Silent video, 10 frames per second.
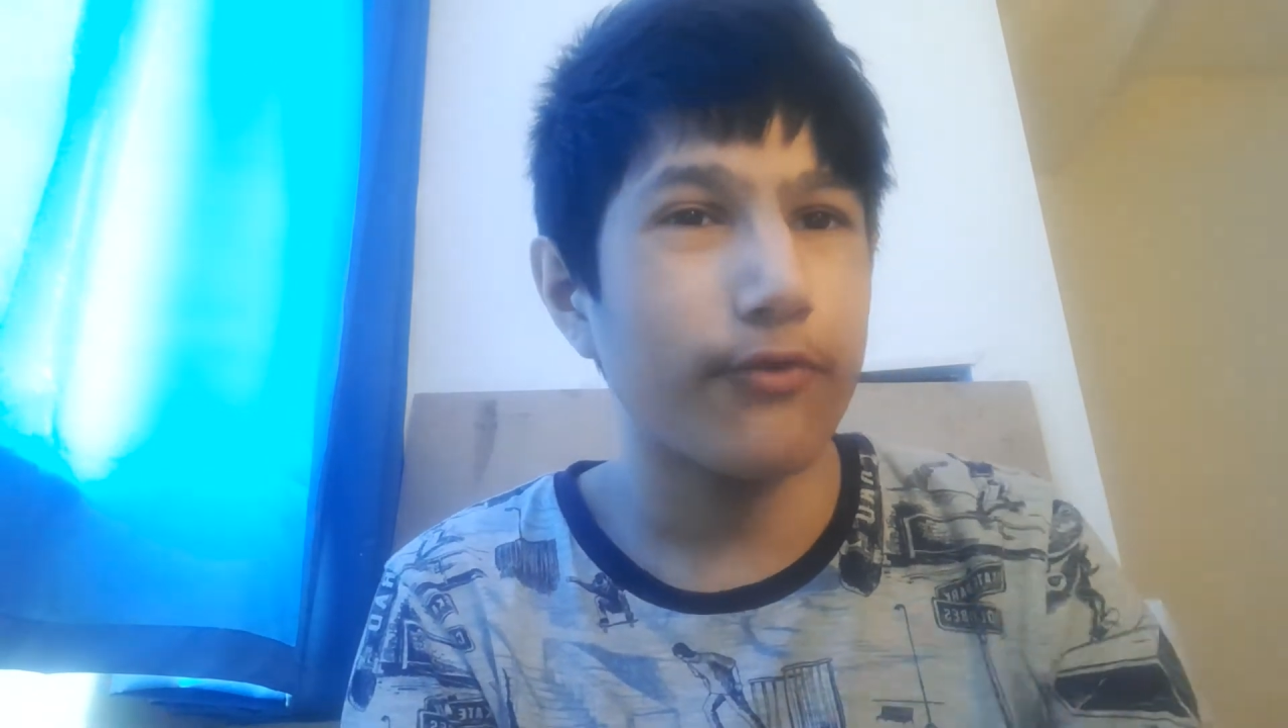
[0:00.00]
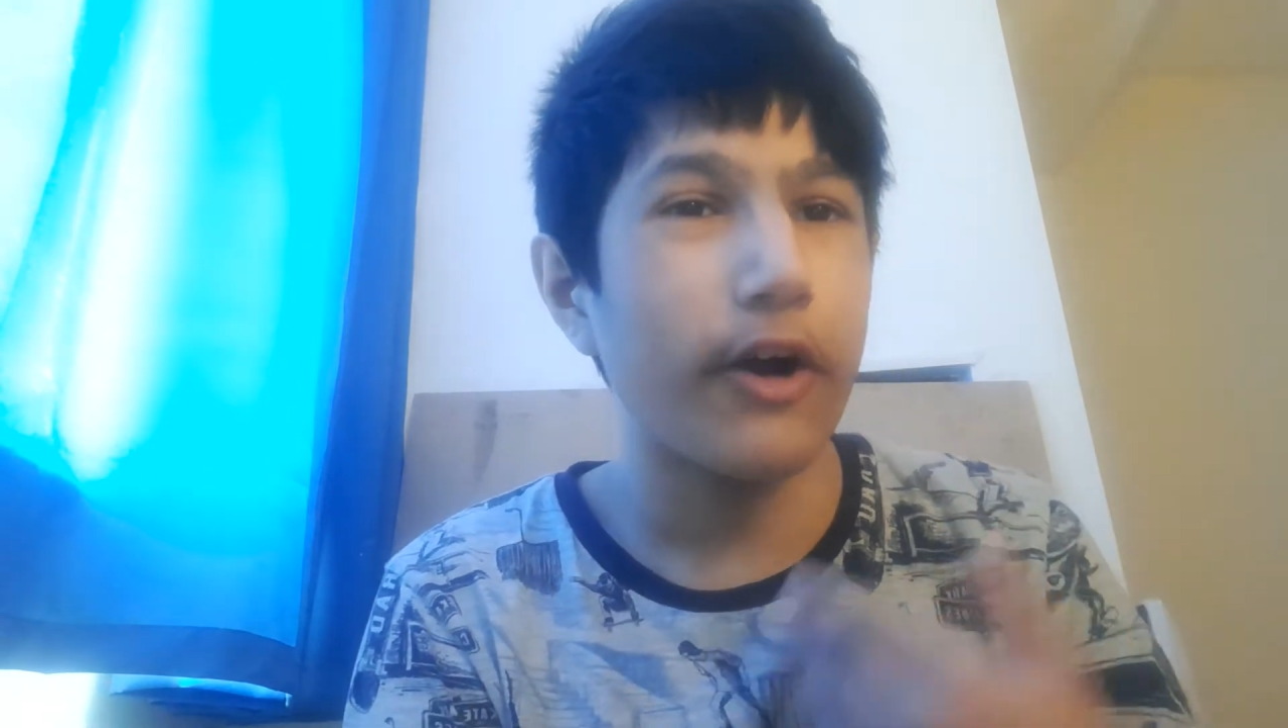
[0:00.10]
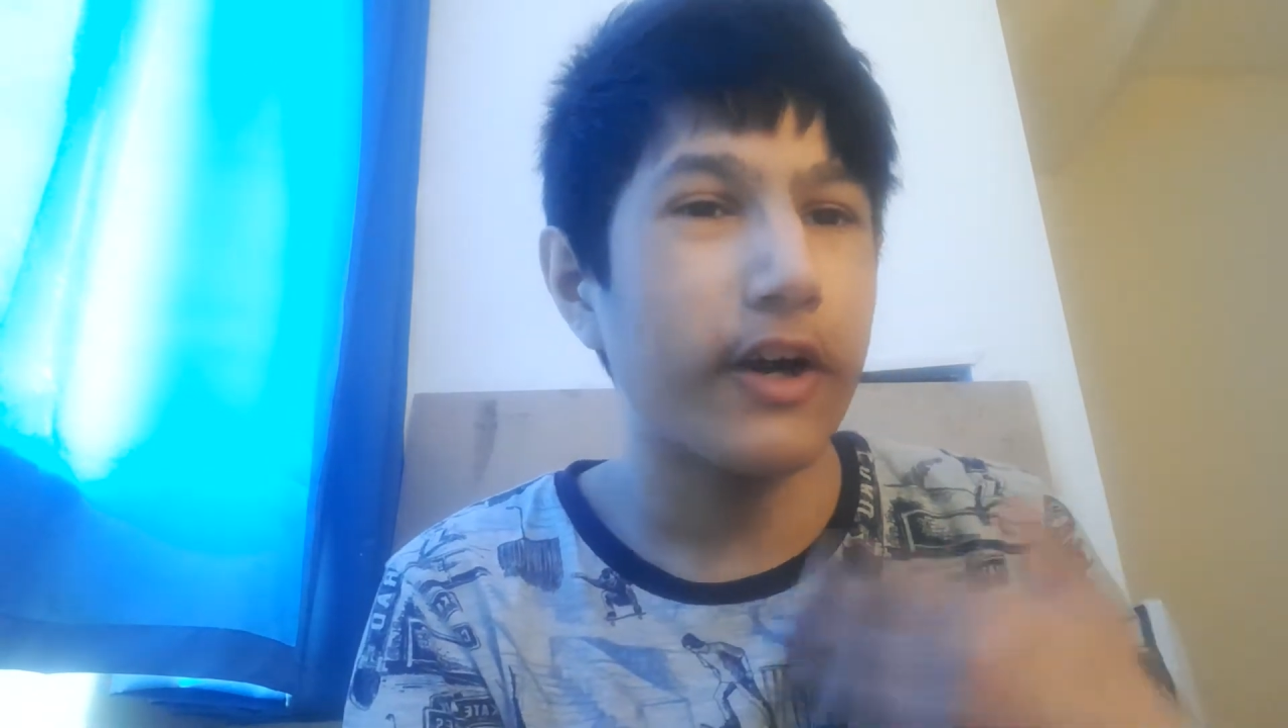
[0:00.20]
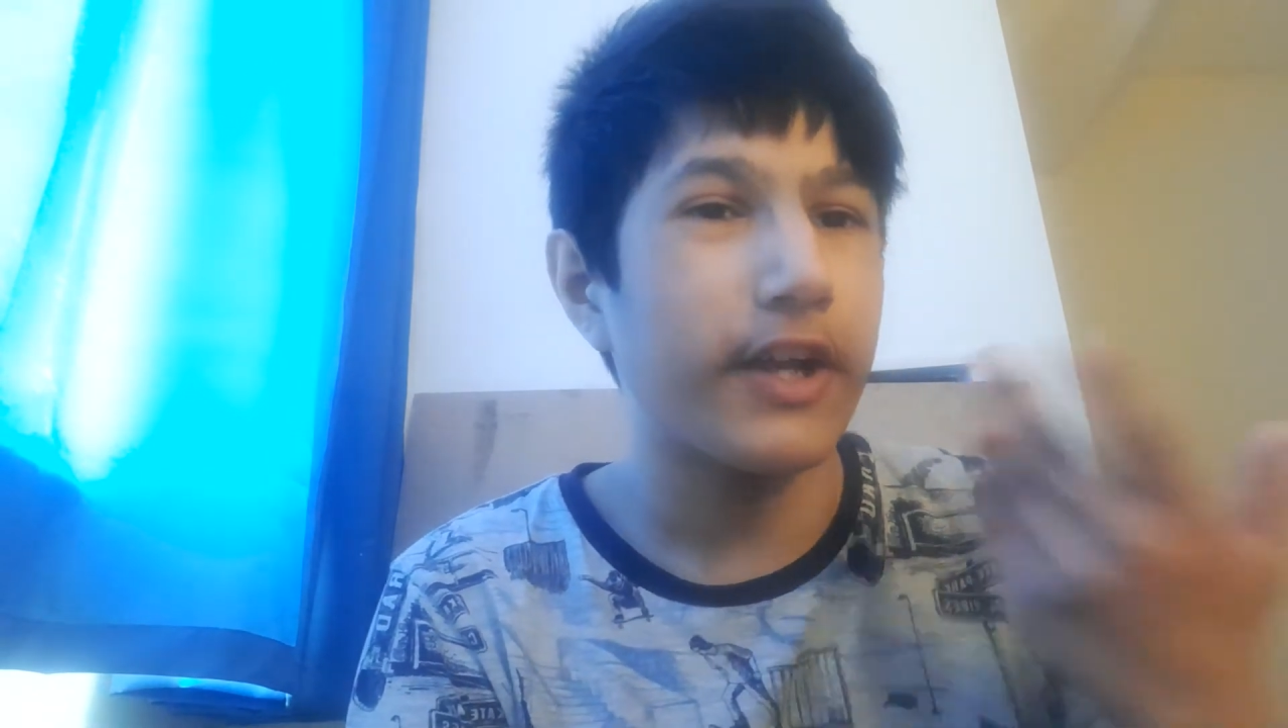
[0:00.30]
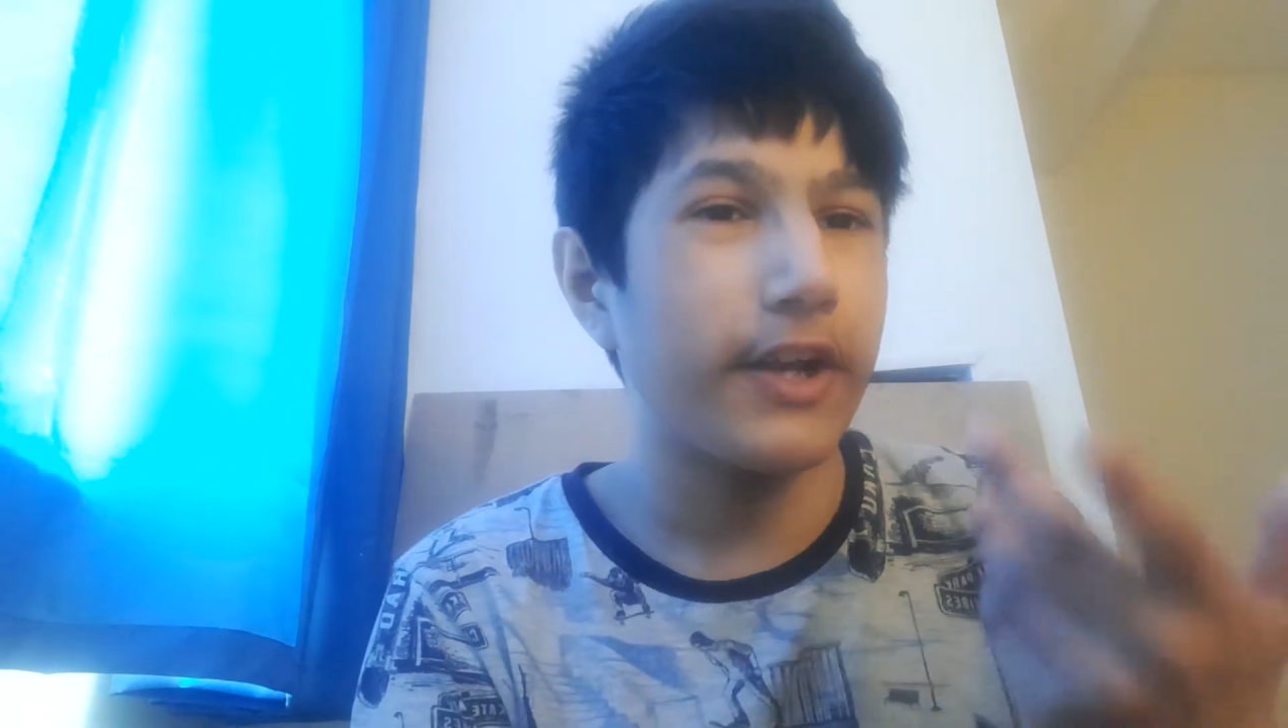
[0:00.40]

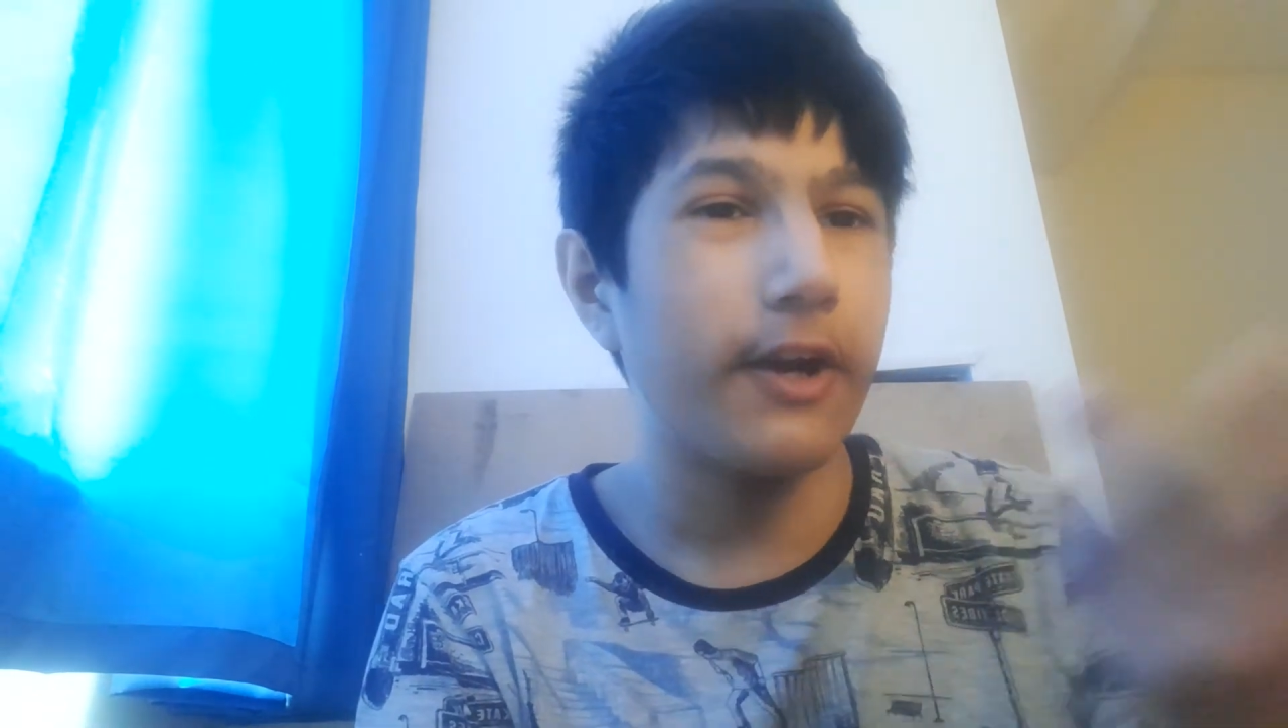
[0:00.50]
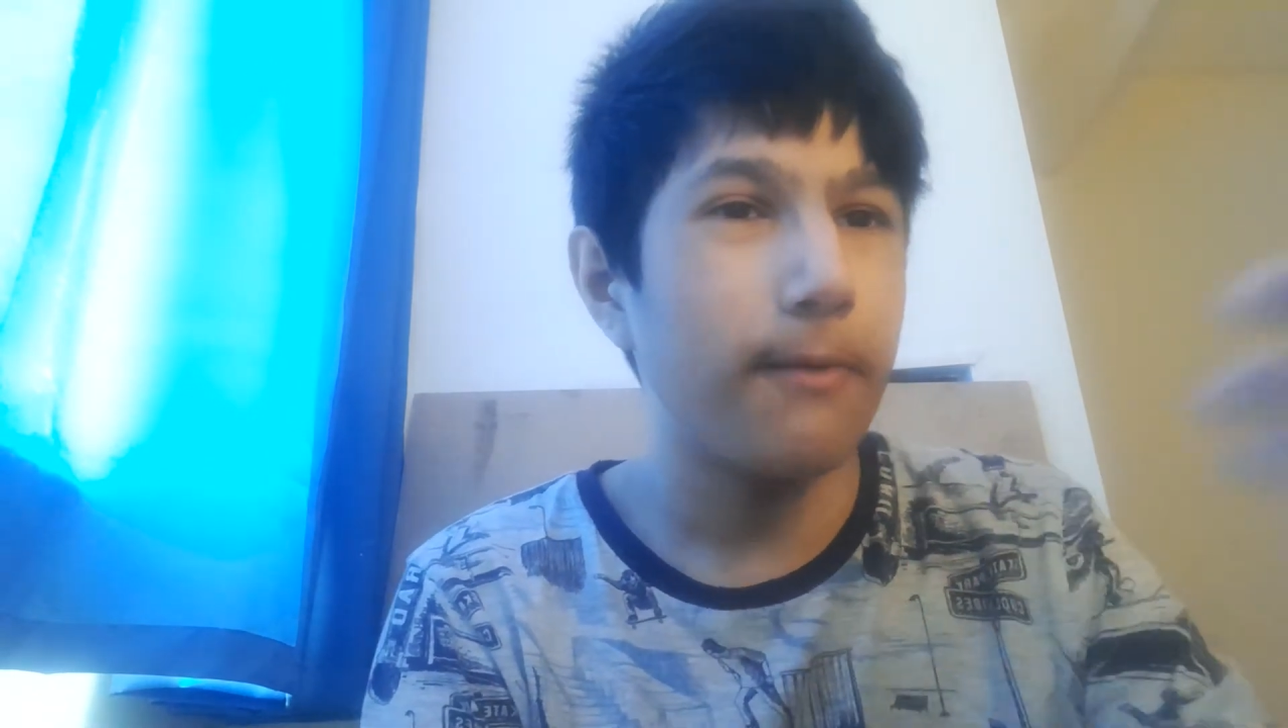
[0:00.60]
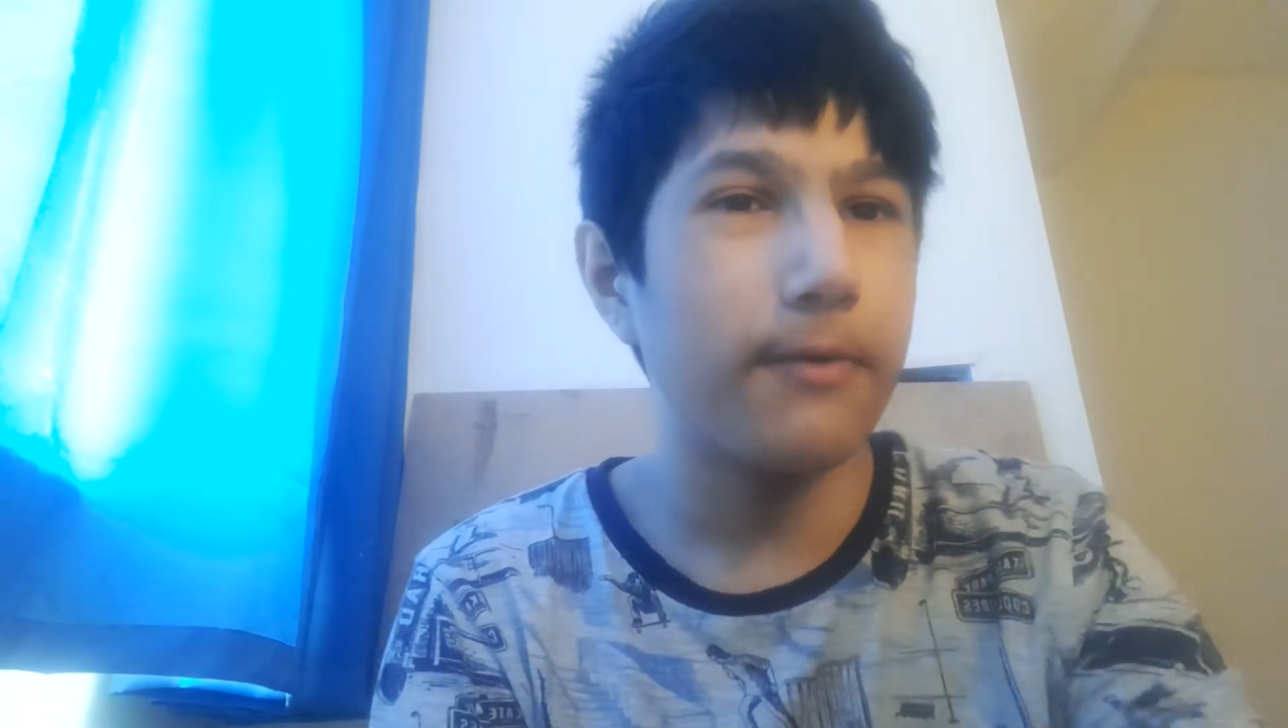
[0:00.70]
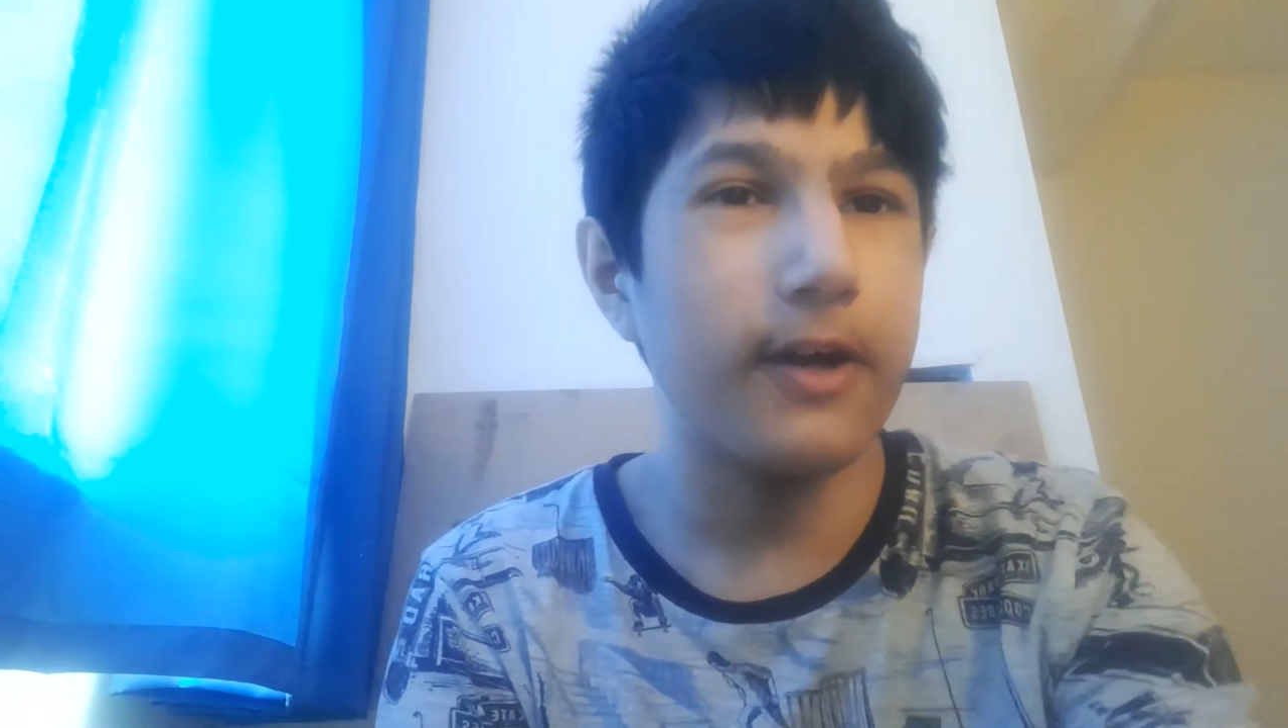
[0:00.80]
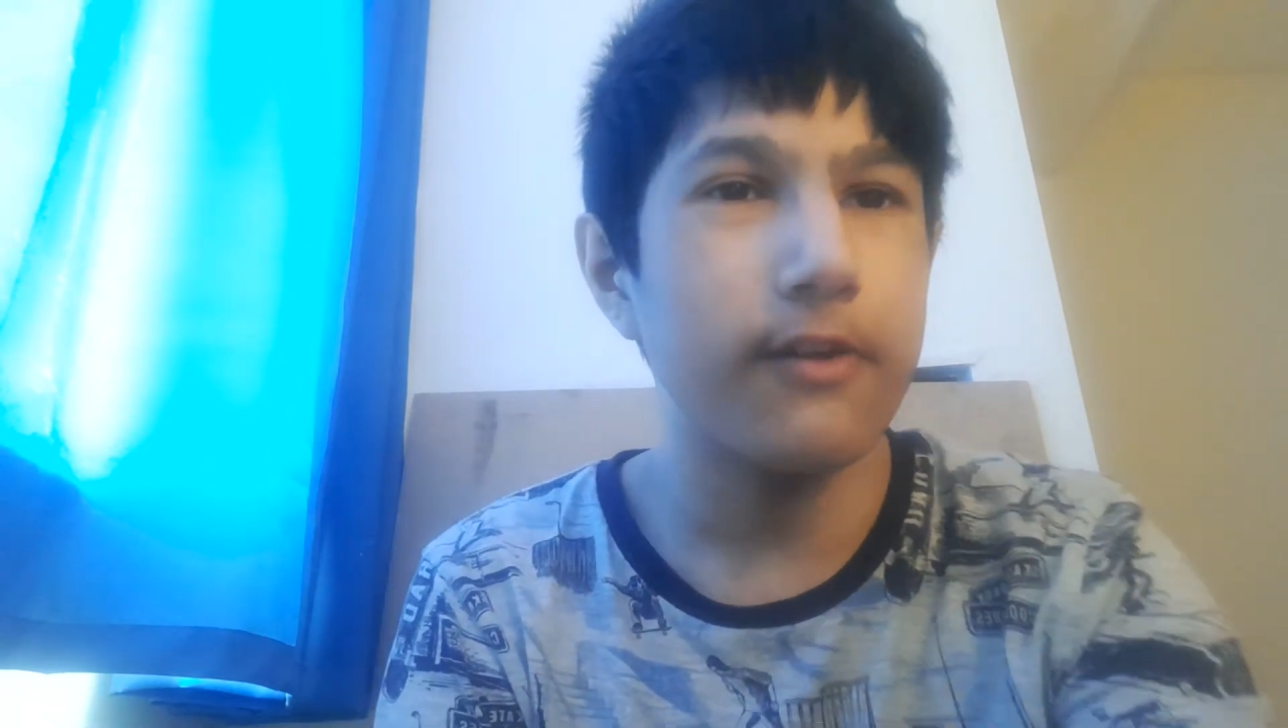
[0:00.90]
rocking it
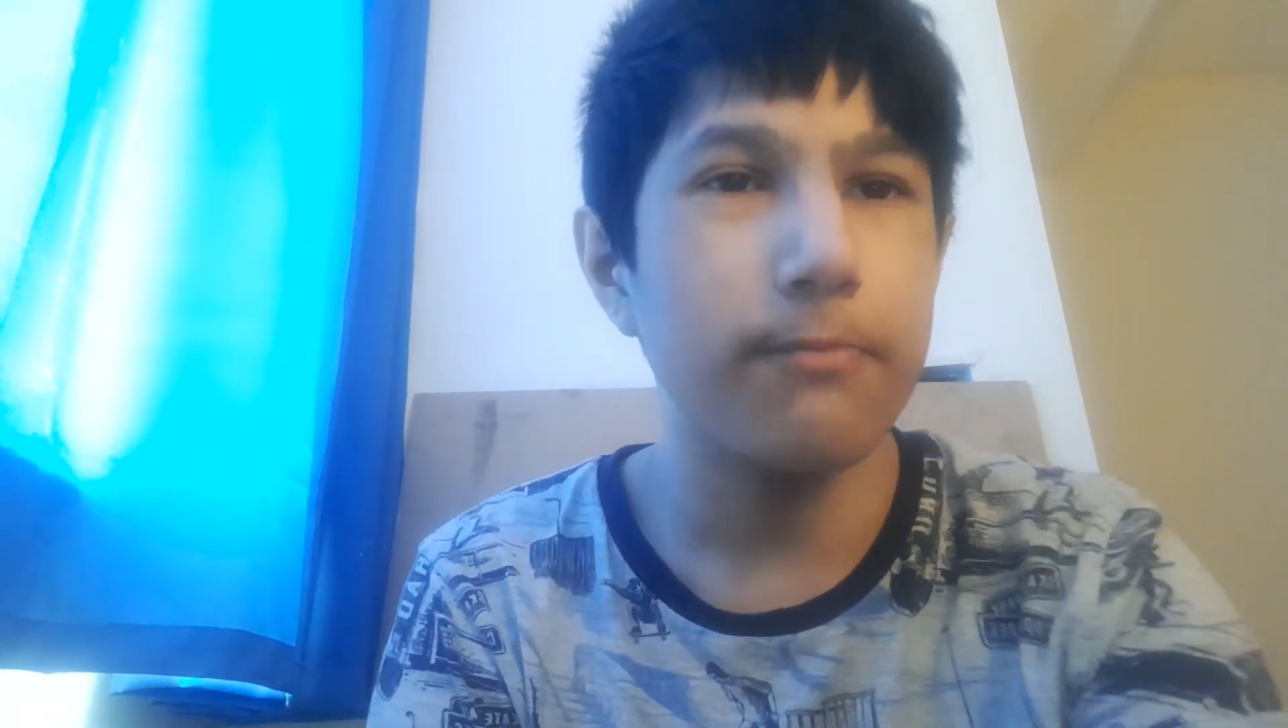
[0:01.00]
up, guys.